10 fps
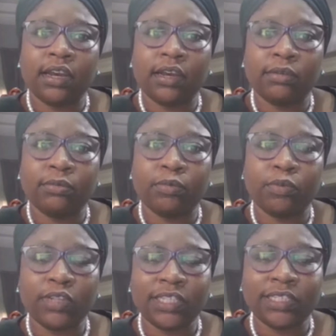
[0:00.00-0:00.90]

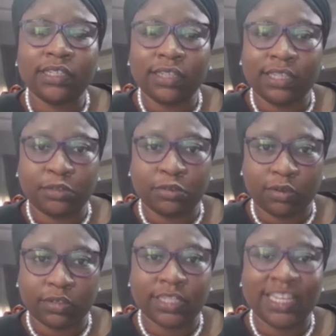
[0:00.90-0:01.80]
running
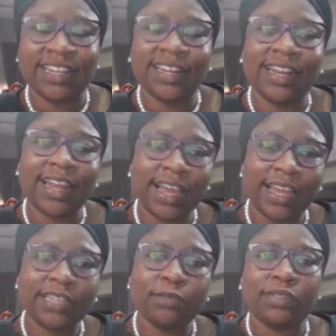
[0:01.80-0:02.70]
the trust in
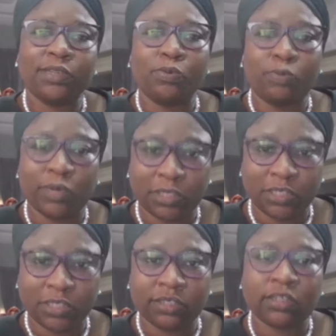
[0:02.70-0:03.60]
line with the
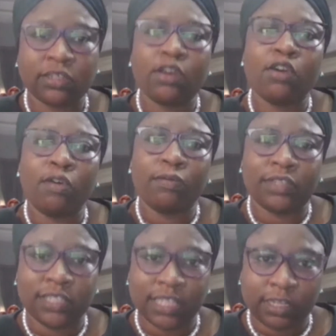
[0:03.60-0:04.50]
wishes
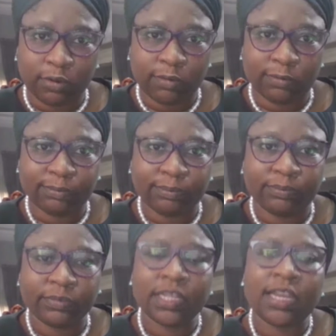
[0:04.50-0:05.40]
of the
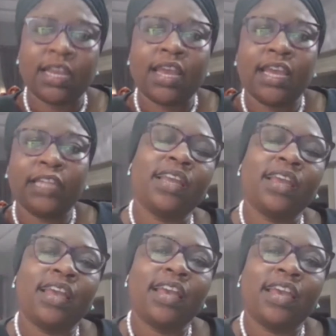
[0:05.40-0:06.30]
settlor.
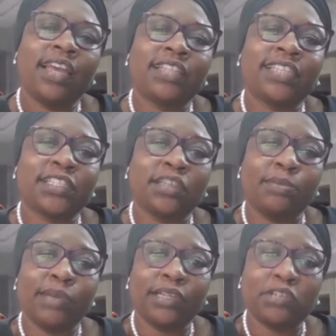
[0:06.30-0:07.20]
A
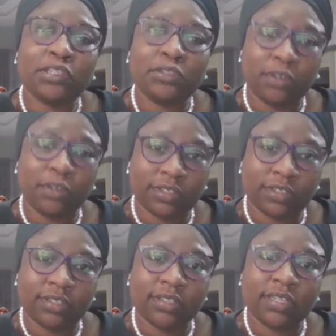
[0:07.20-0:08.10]
testamentary
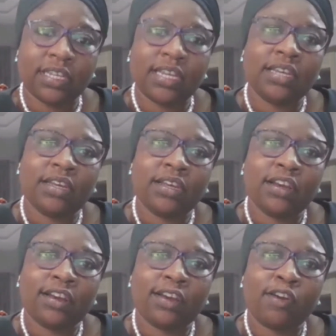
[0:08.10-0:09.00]
trust
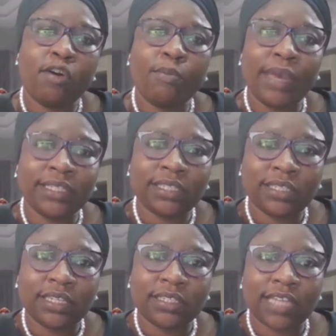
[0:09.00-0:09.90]

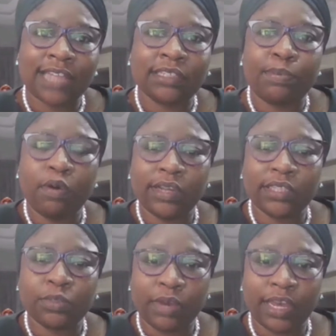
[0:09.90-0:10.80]
commences at a
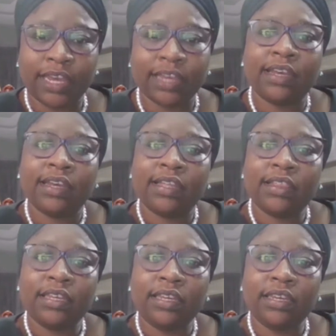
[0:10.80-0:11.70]
point
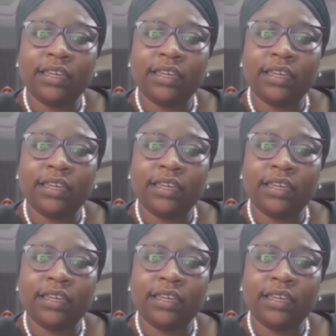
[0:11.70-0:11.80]
where